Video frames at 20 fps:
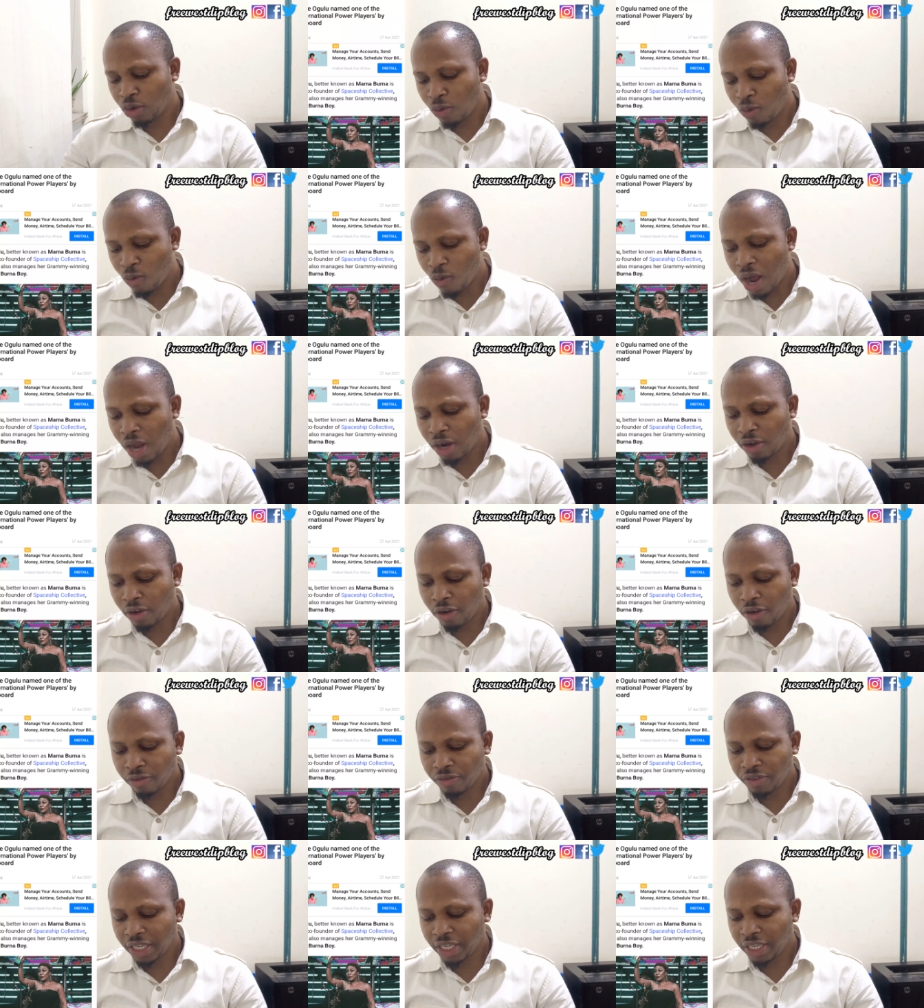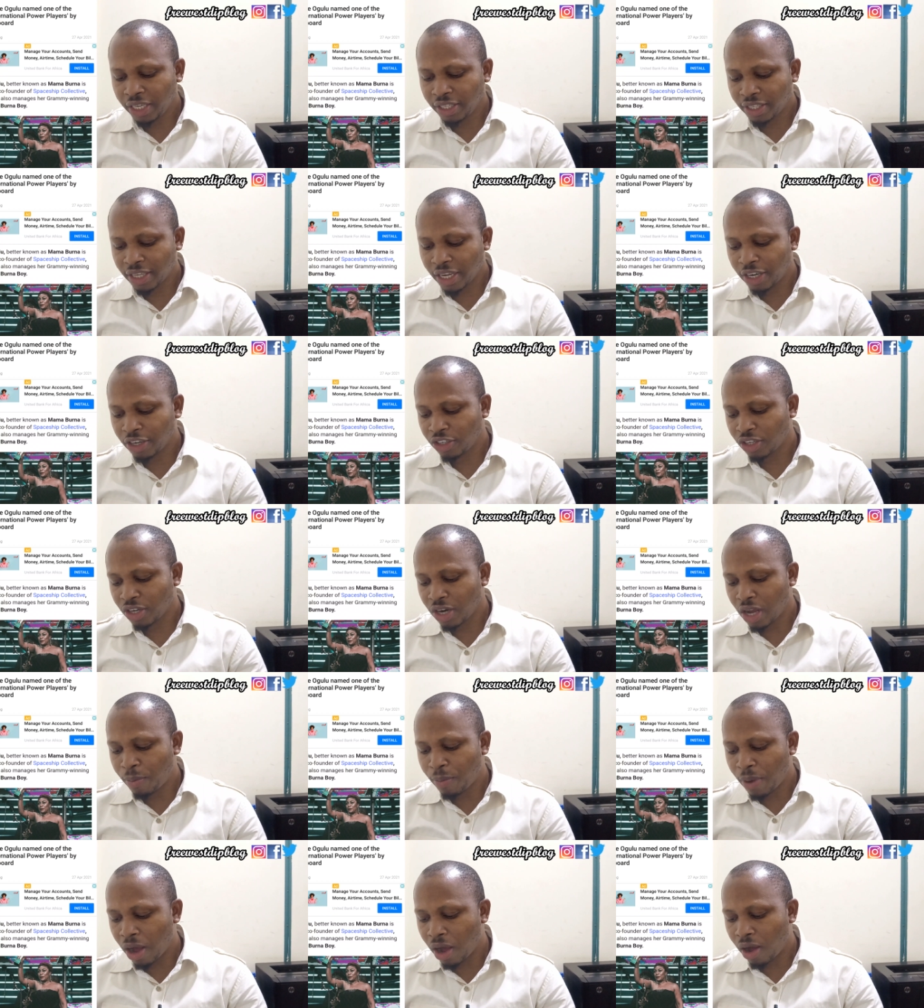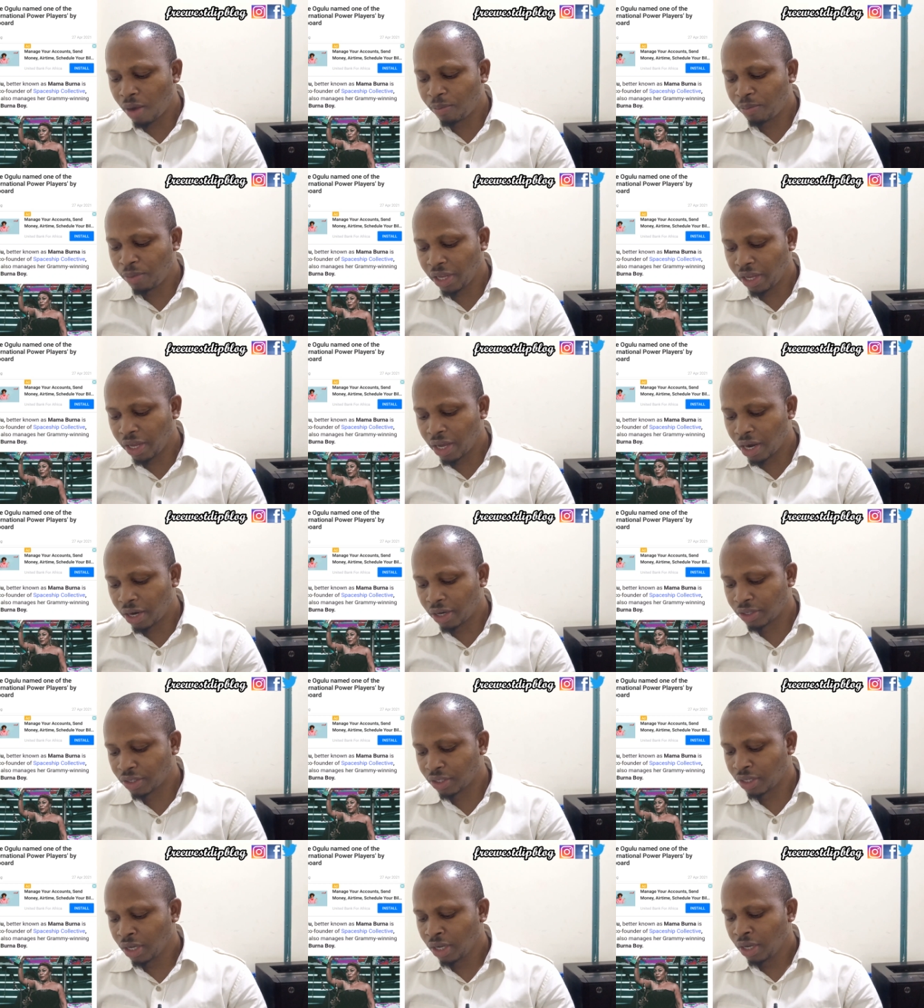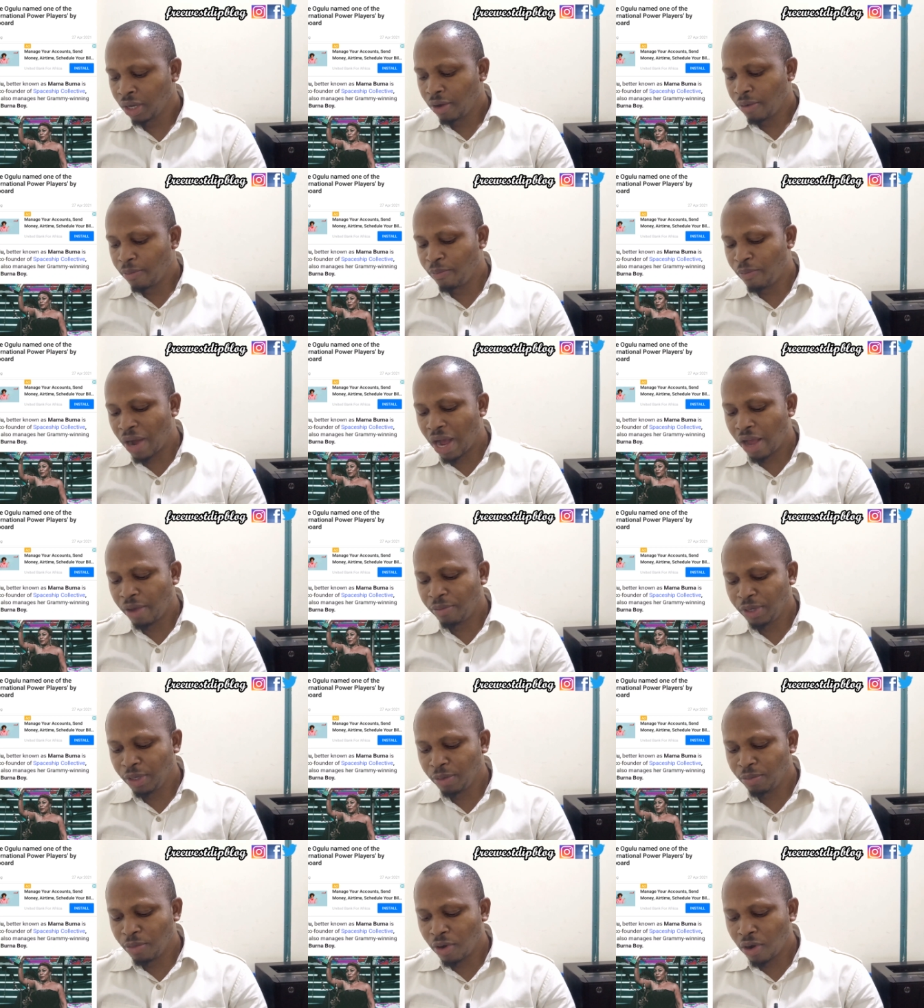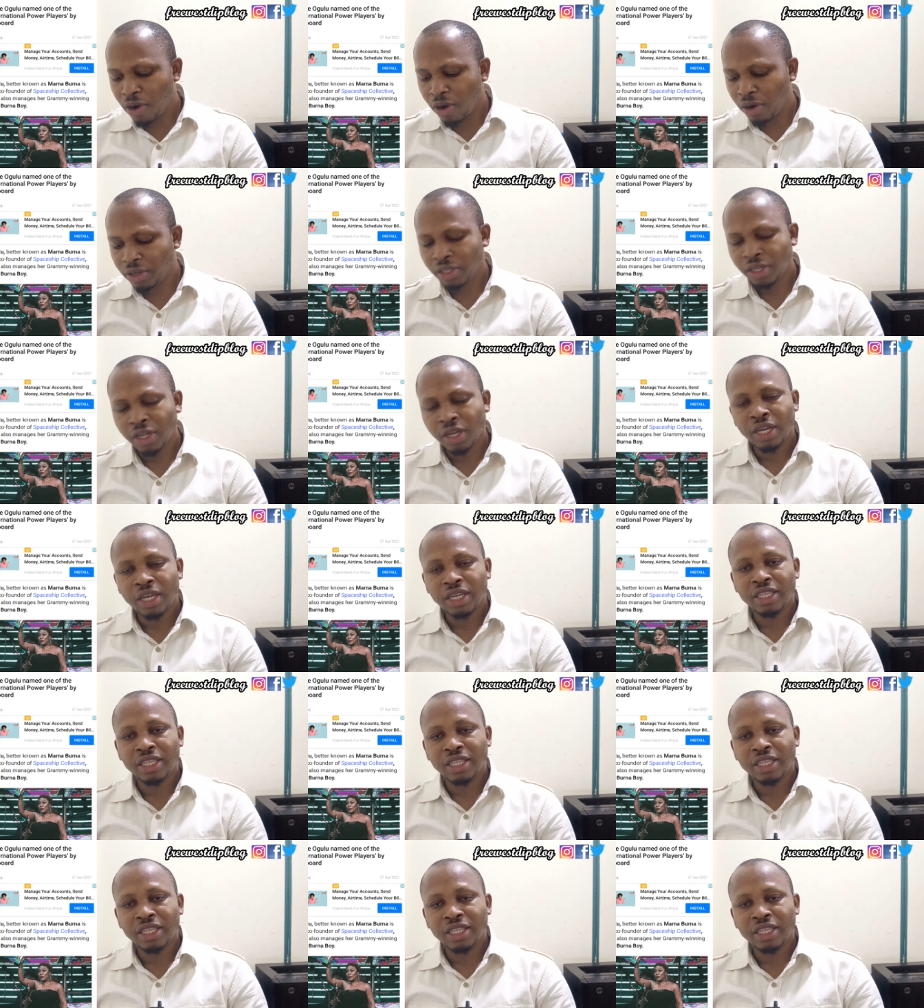one of the international power players by Billboard.